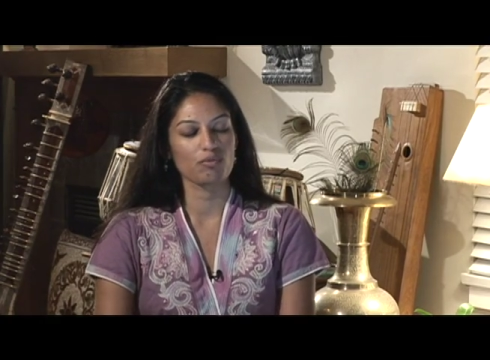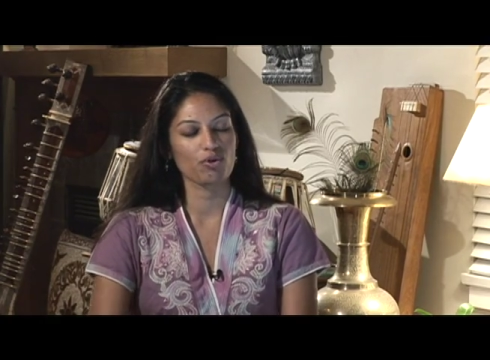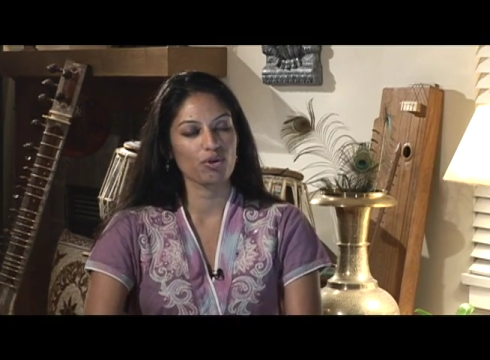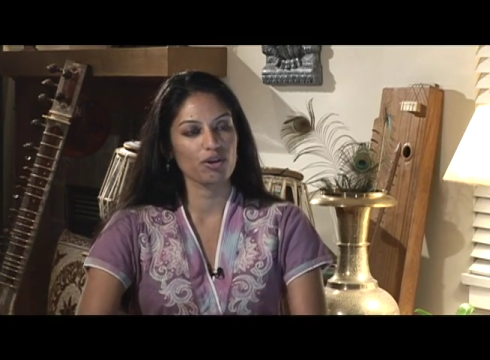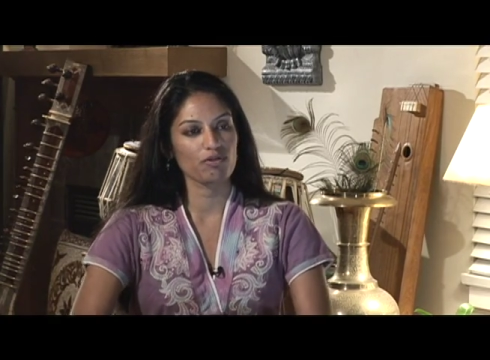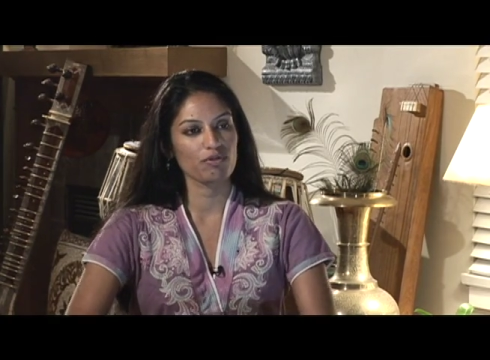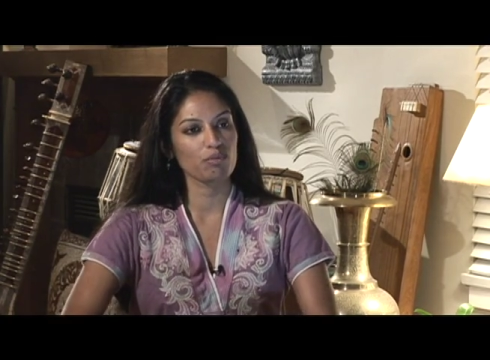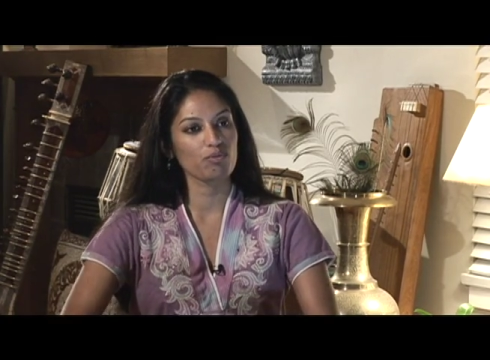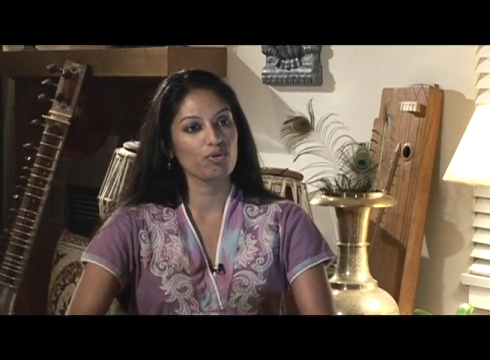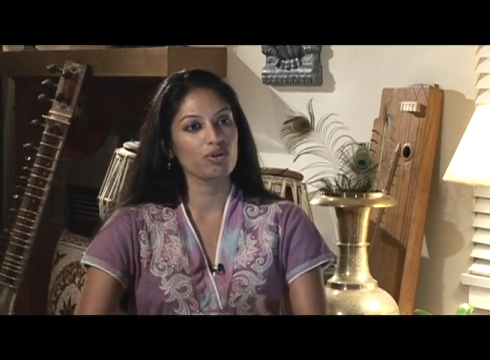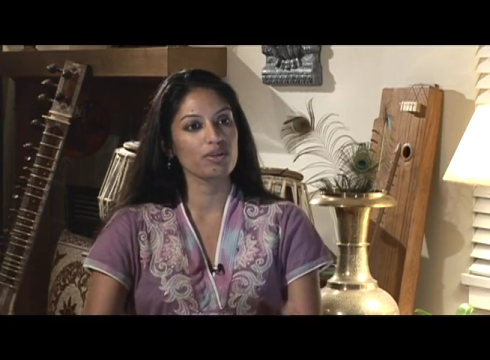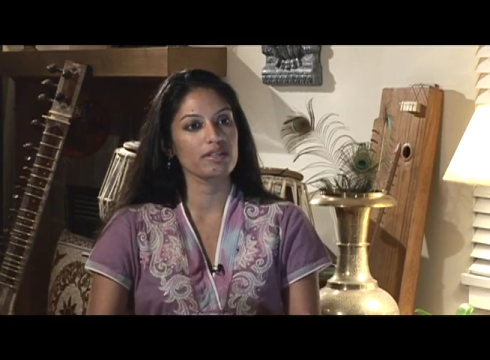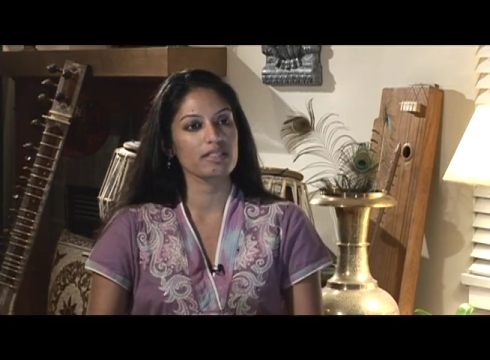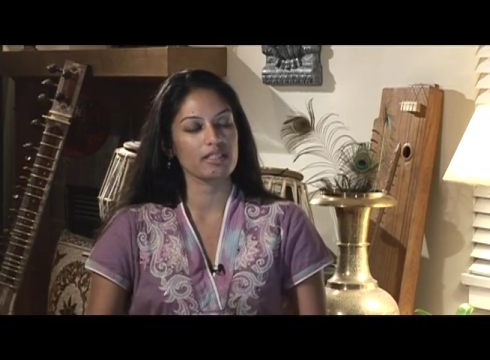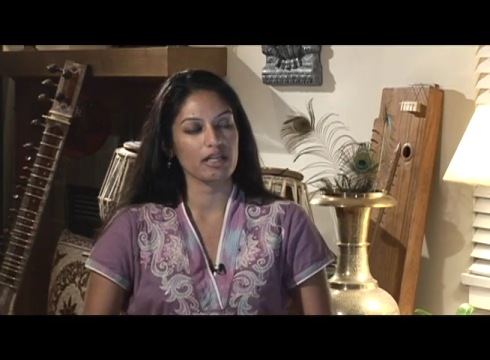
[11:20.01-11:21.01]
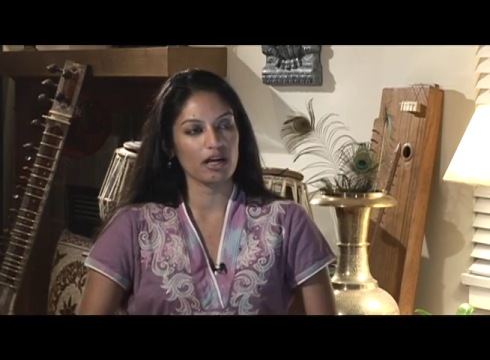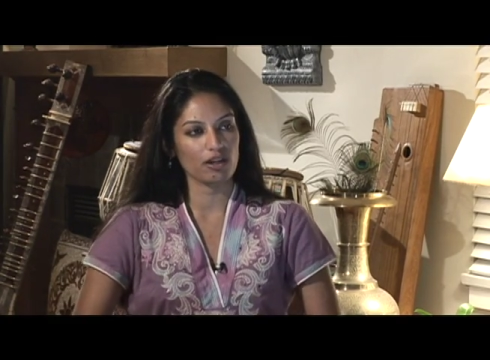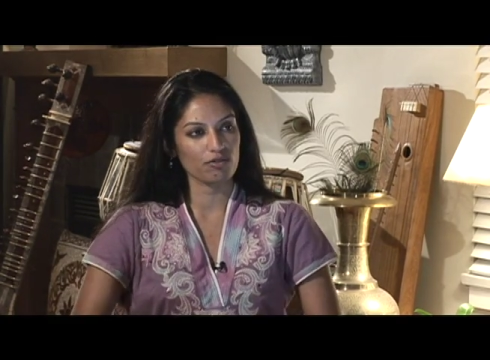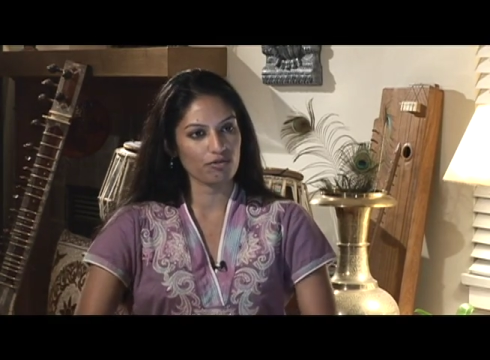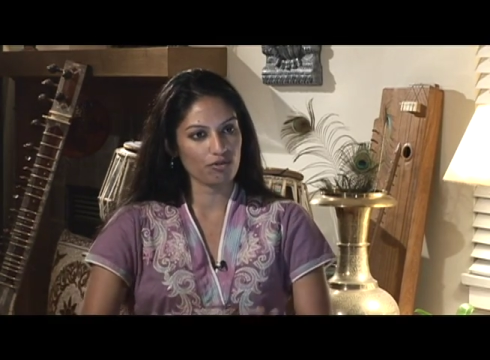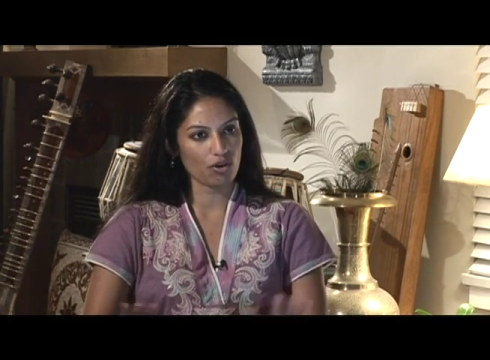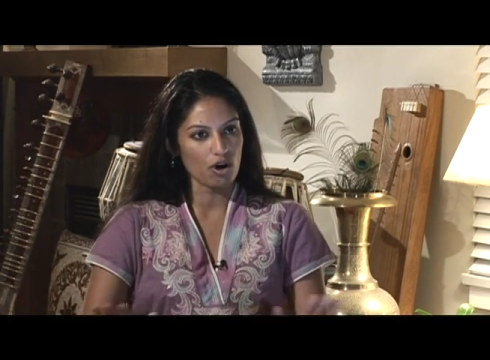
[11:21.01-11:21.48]
uh, more of a Mughal
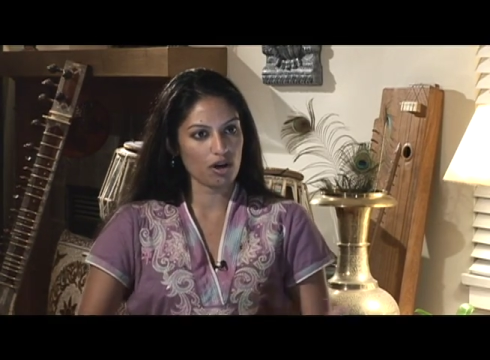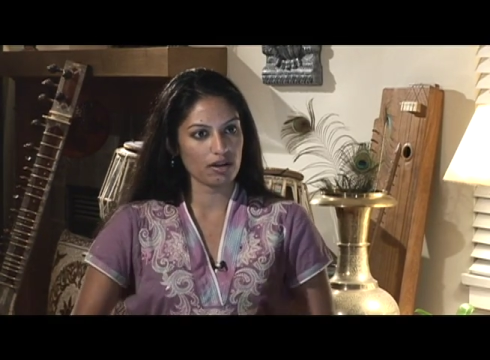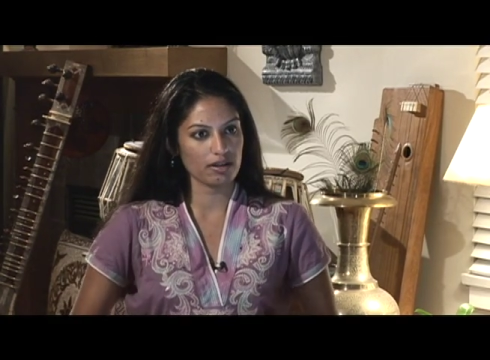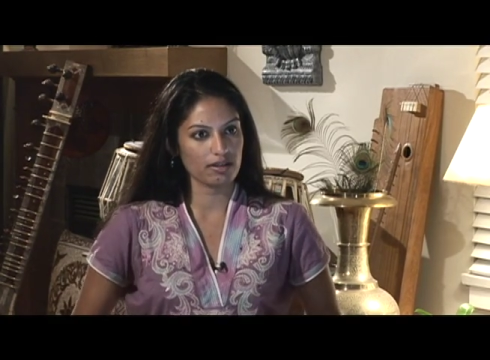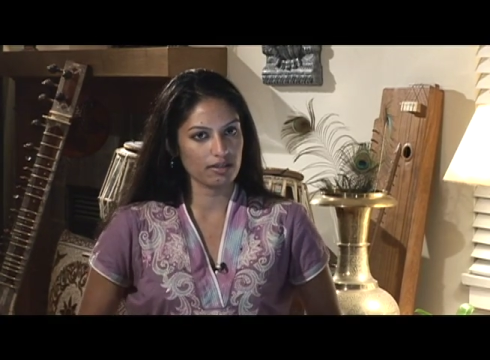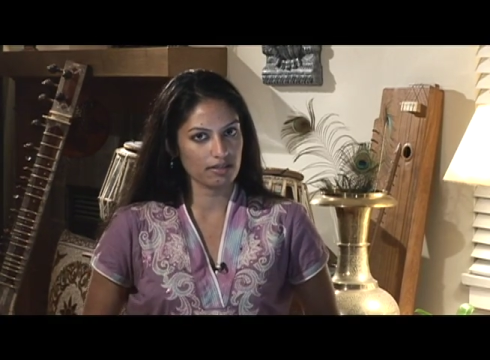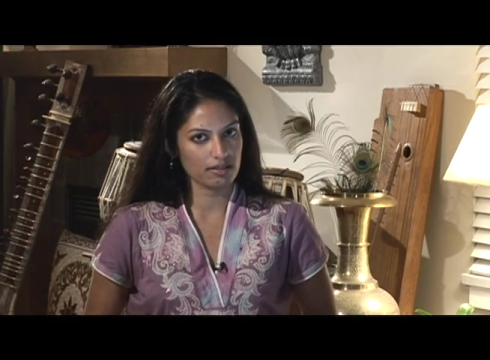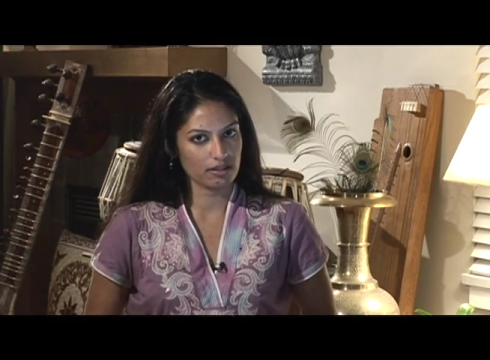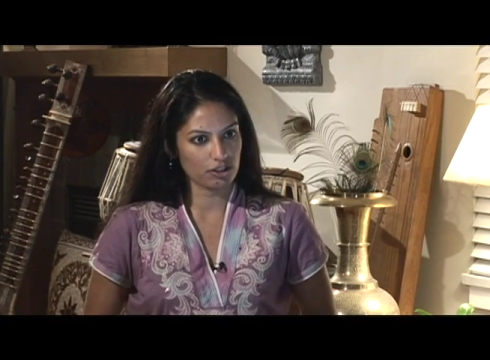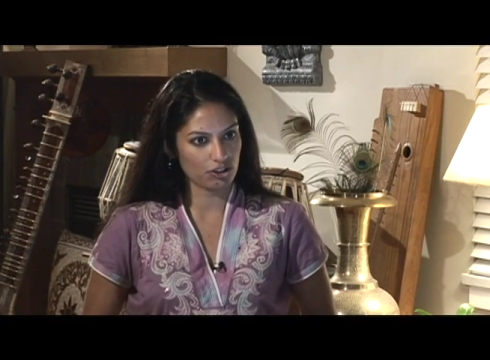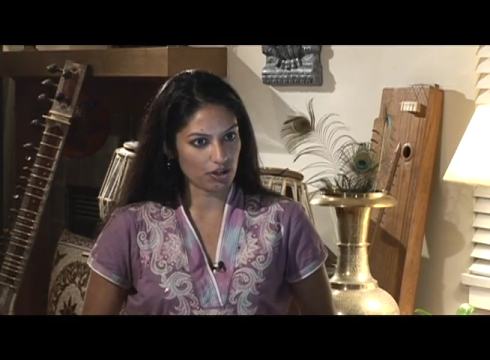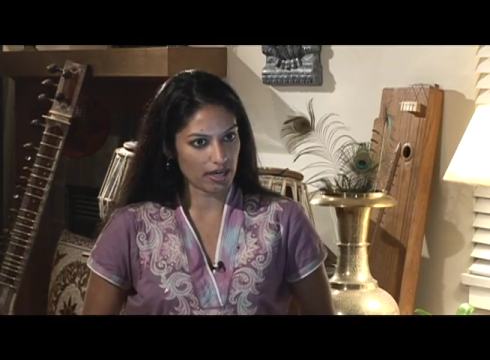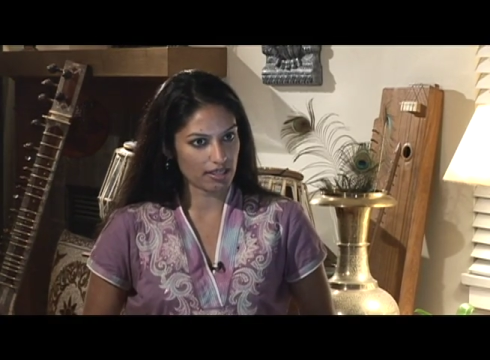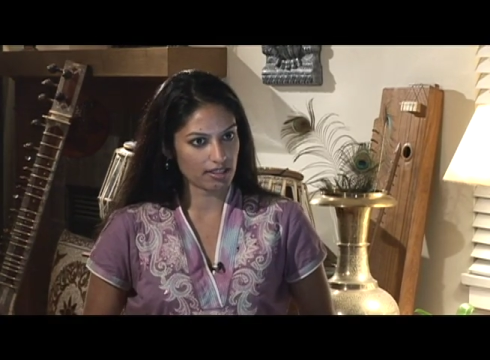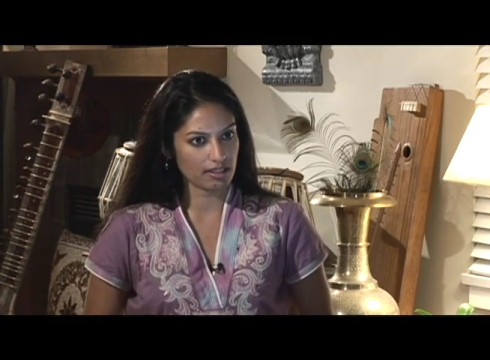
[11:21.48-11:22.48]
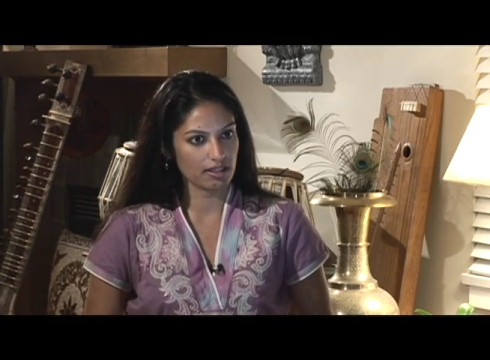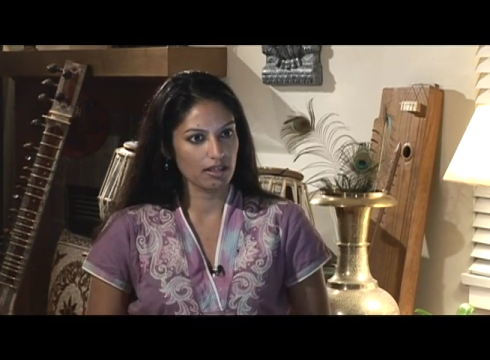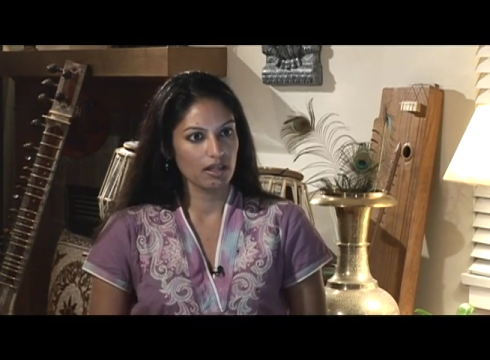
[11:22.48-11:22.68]
style frock dress.